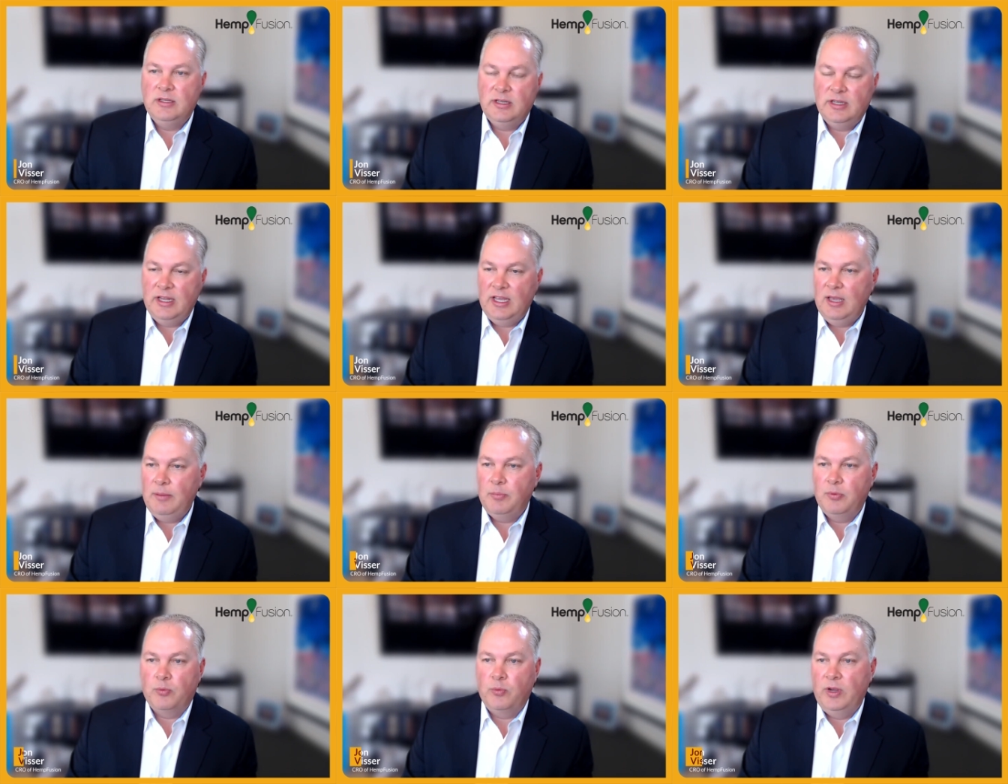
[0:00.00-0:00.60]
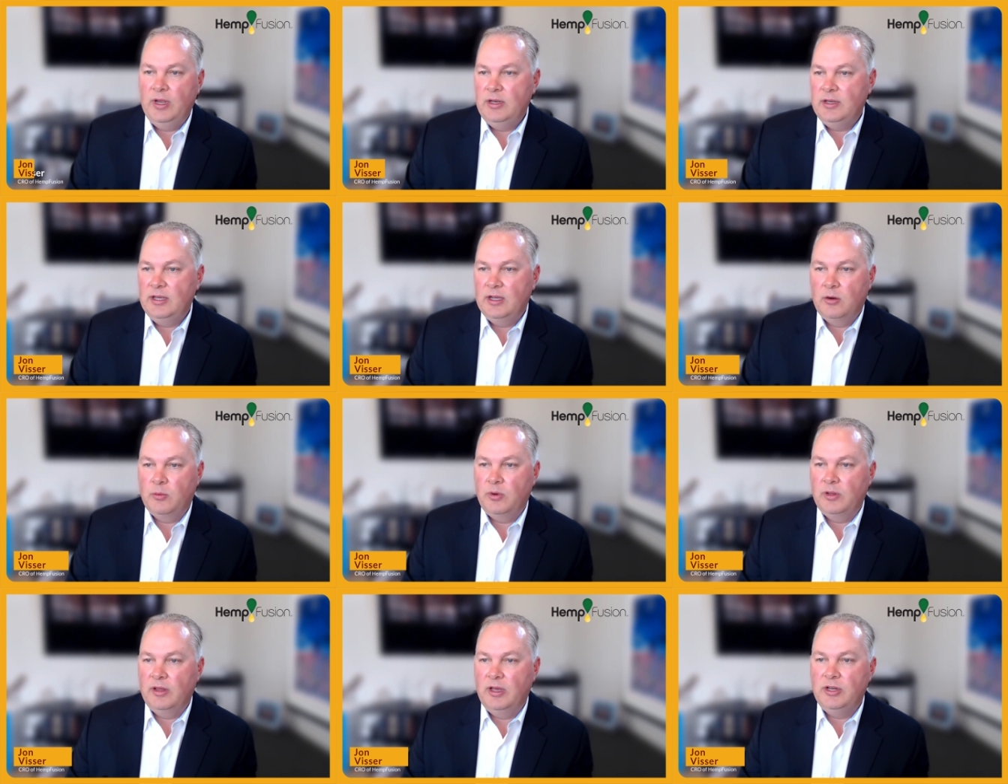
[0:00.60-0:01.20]
deep
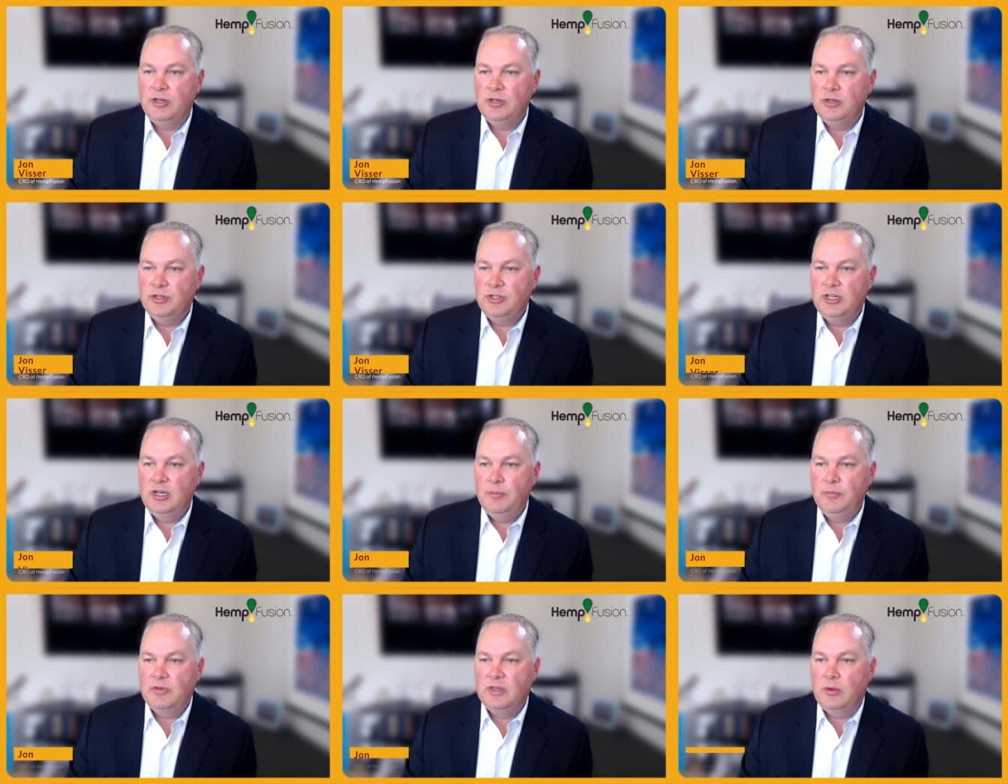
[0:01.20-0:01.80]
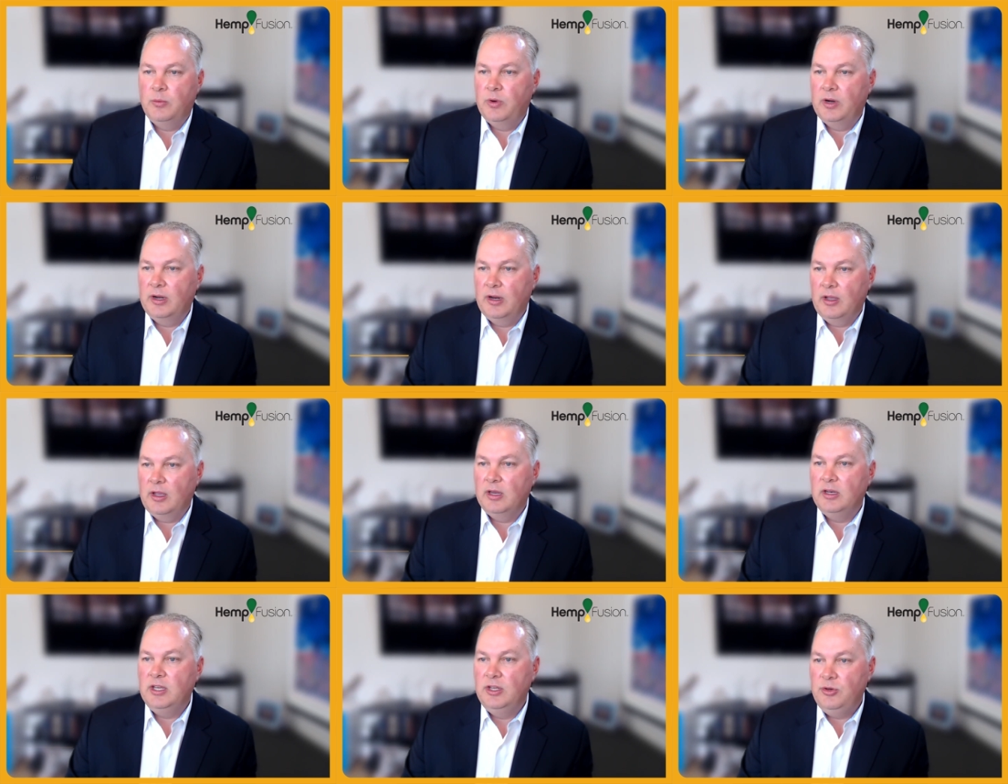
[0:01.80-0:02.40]
retail relationships that we're going
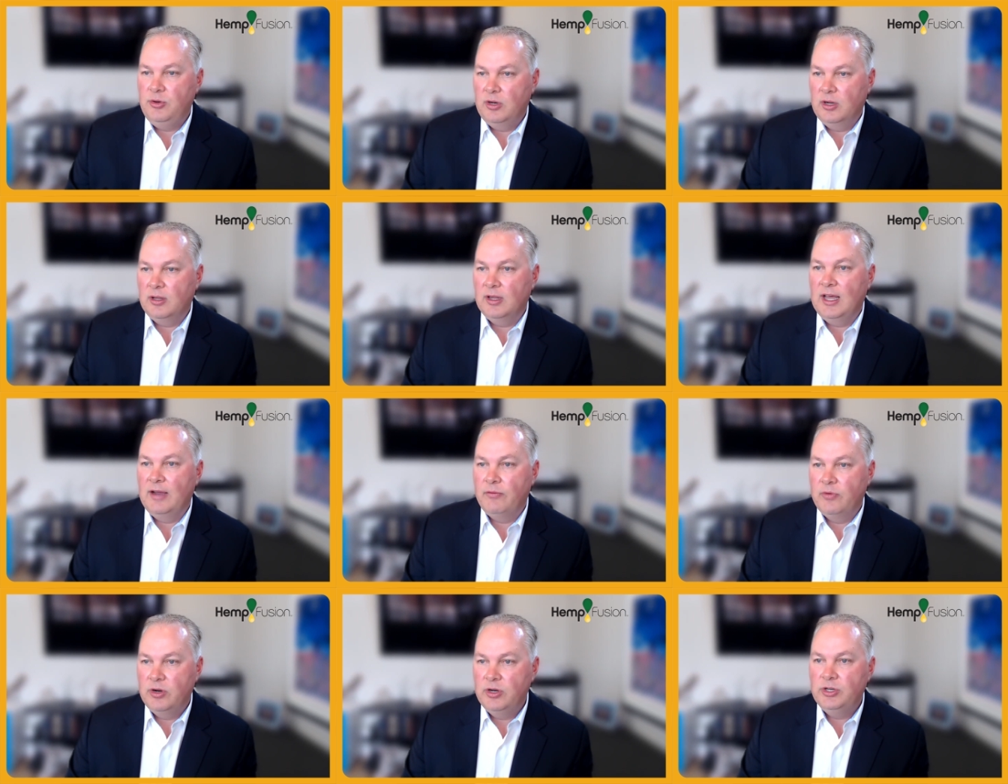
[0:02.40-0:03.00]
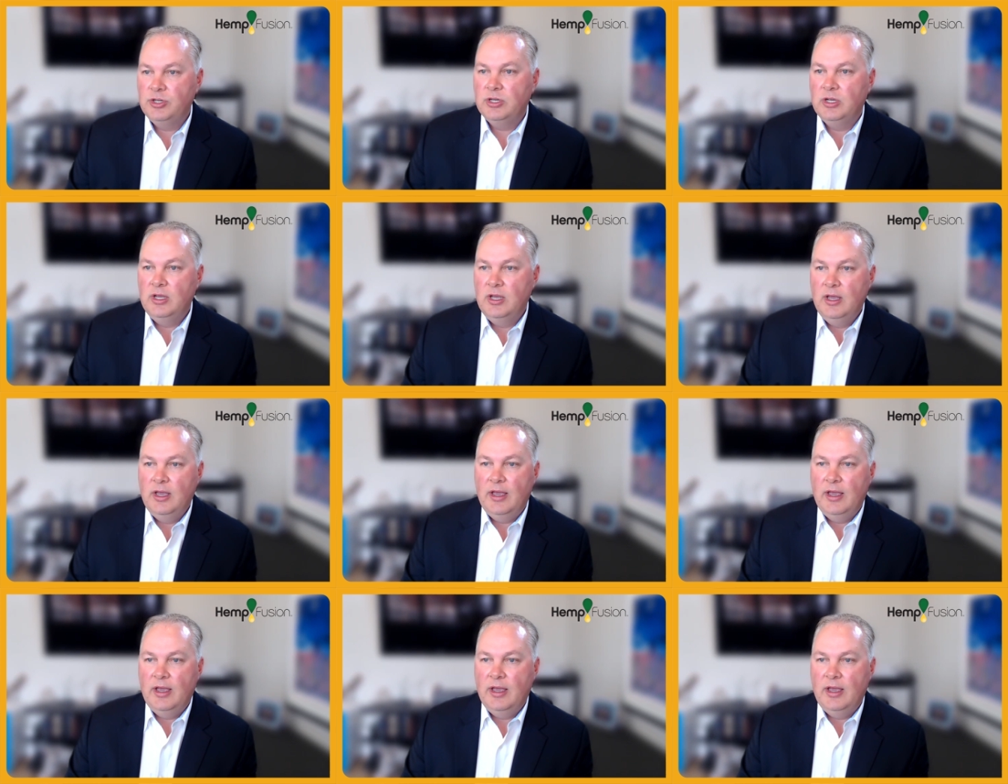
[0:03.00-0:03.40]
to continue to leverage